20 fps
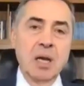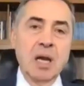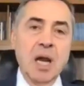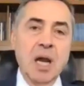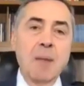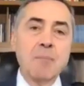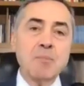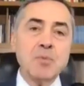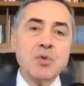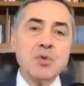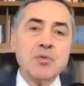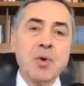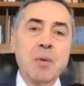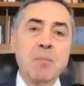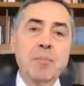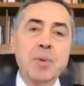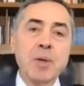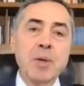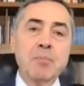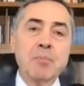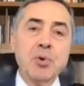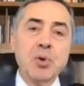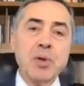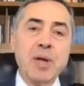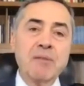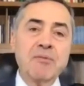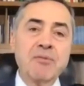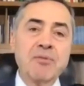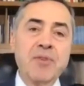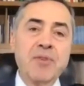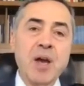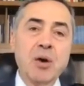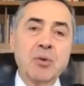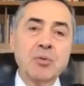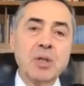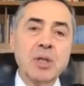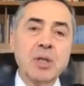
comes from people that felt